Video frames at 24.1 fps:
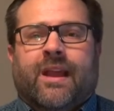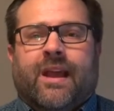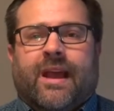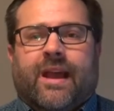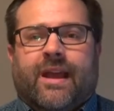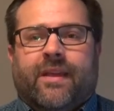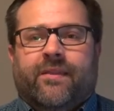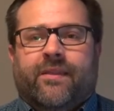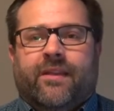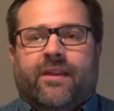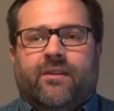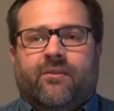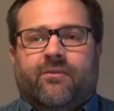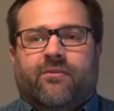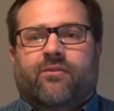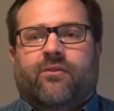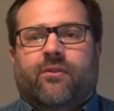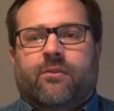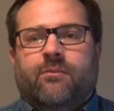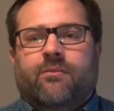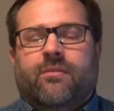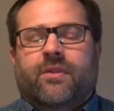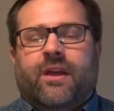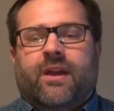And then
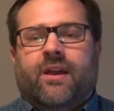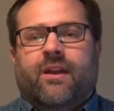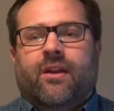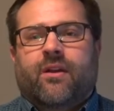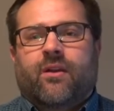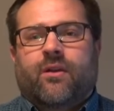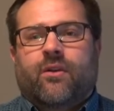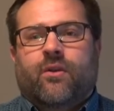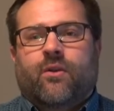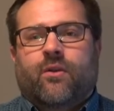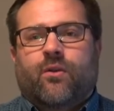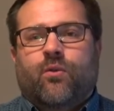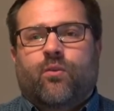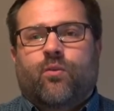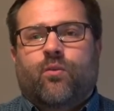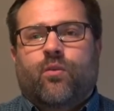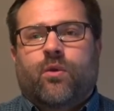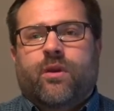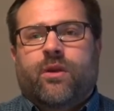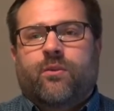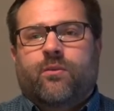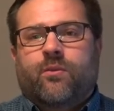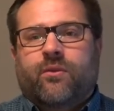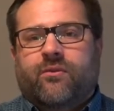from there,
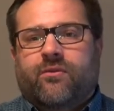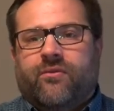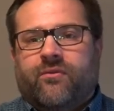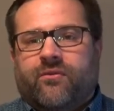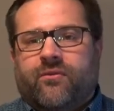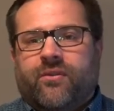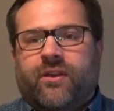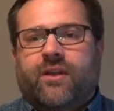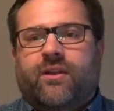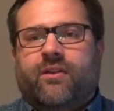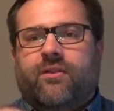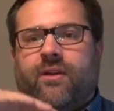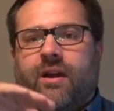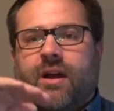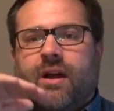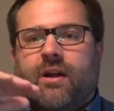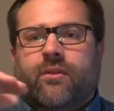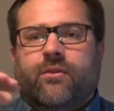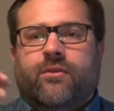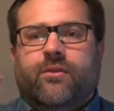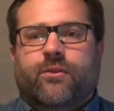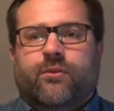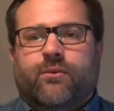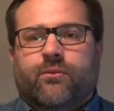we would figure
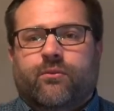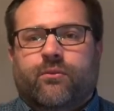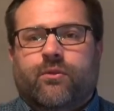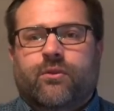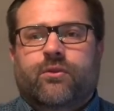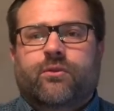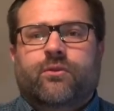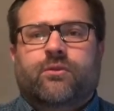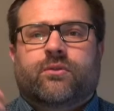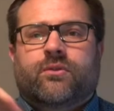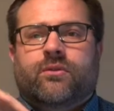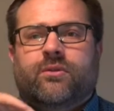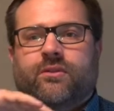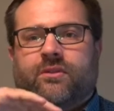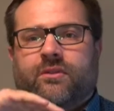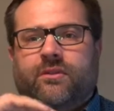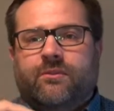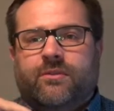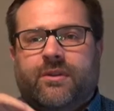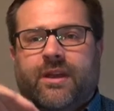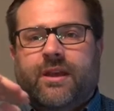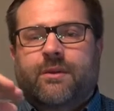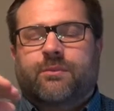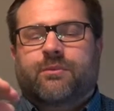out the route
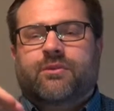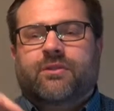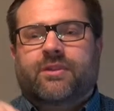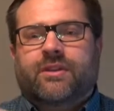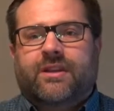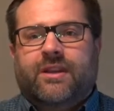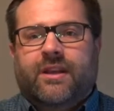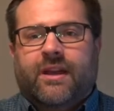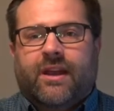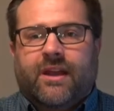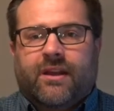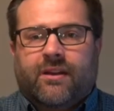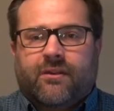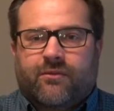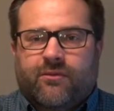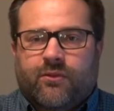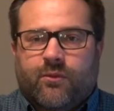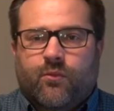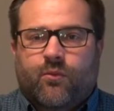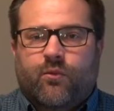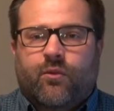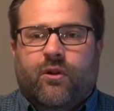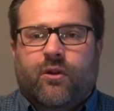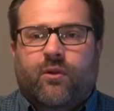to be able to get
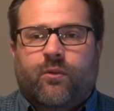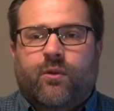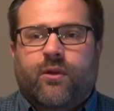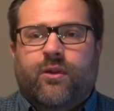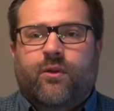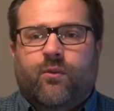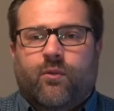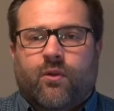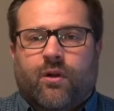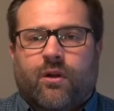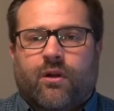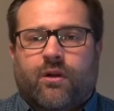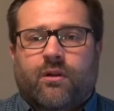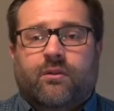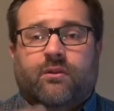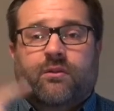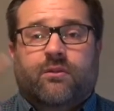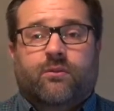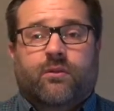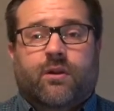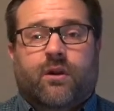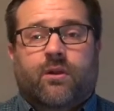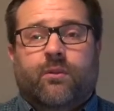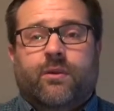from where we were
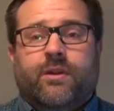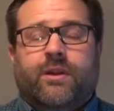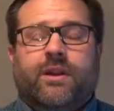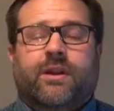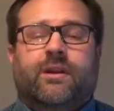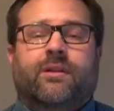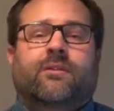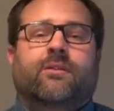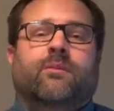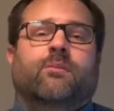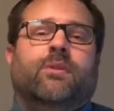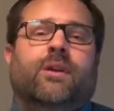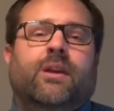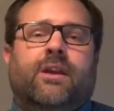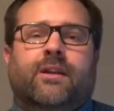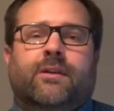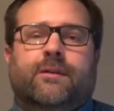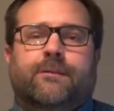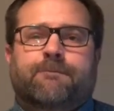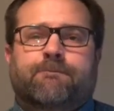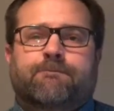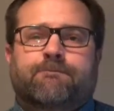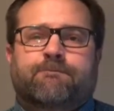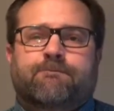to where we needed to
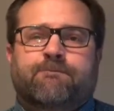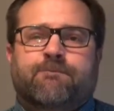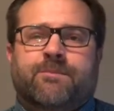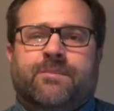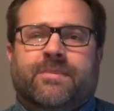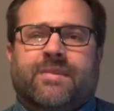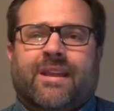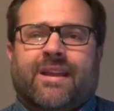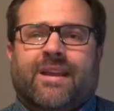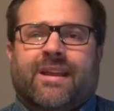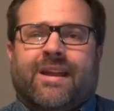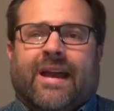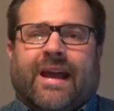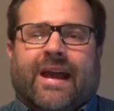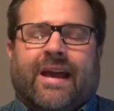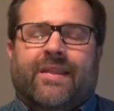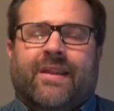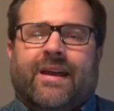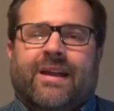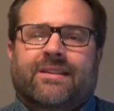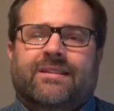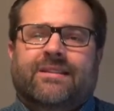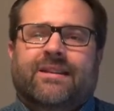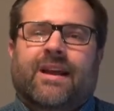be.
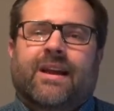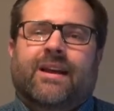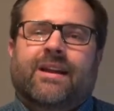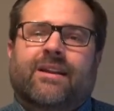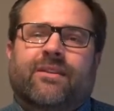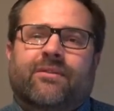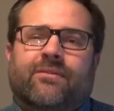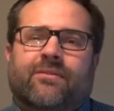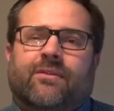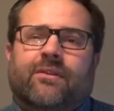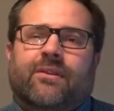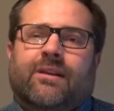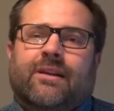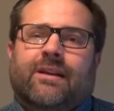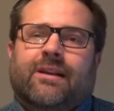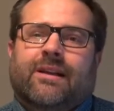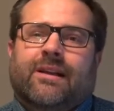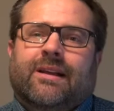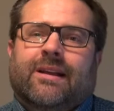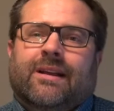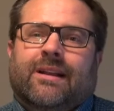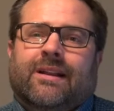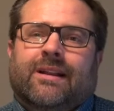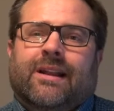And that's kind of
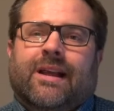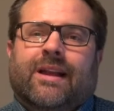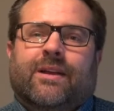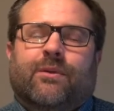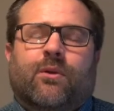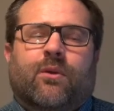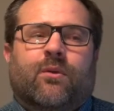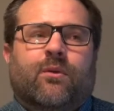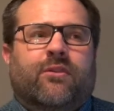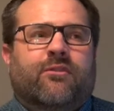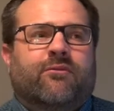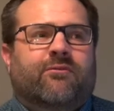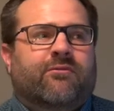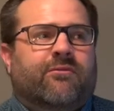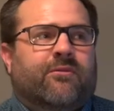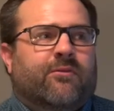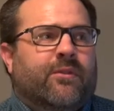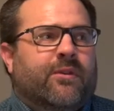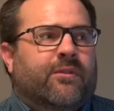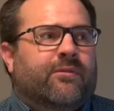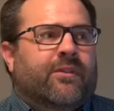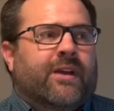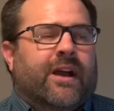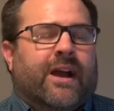like what
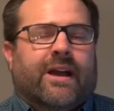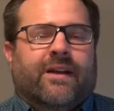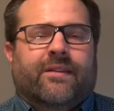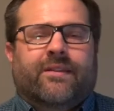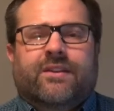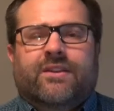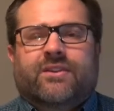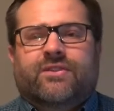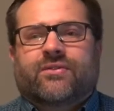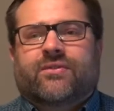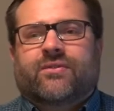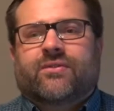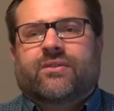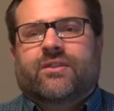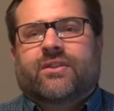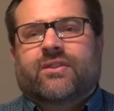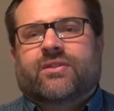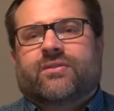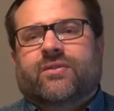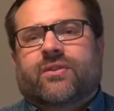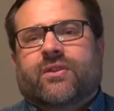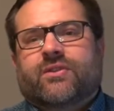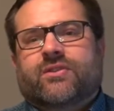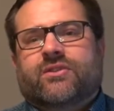we've got in this
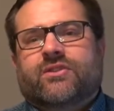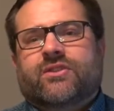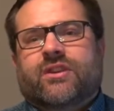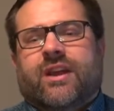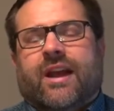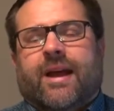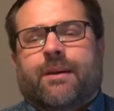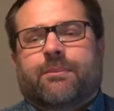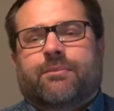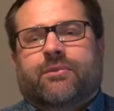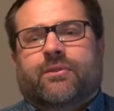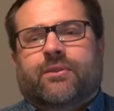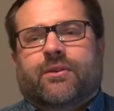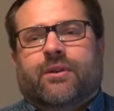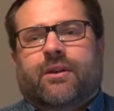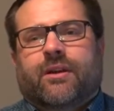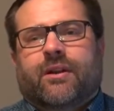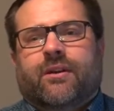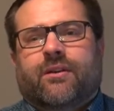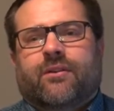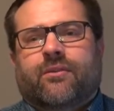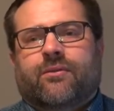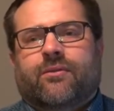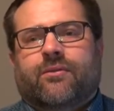first chapter
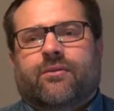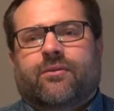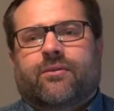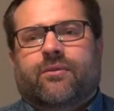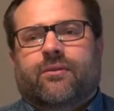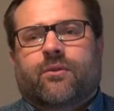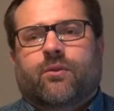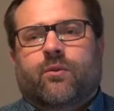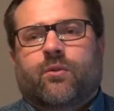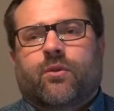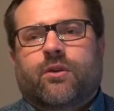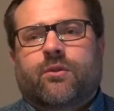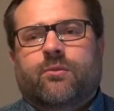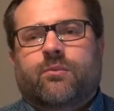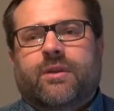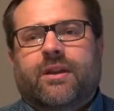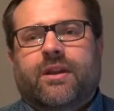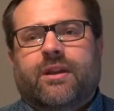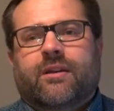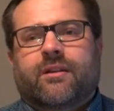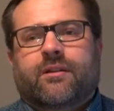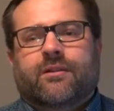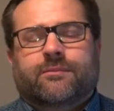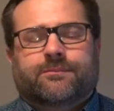of 1
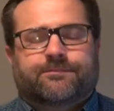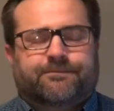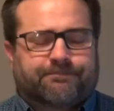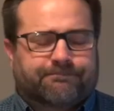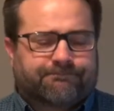Peter.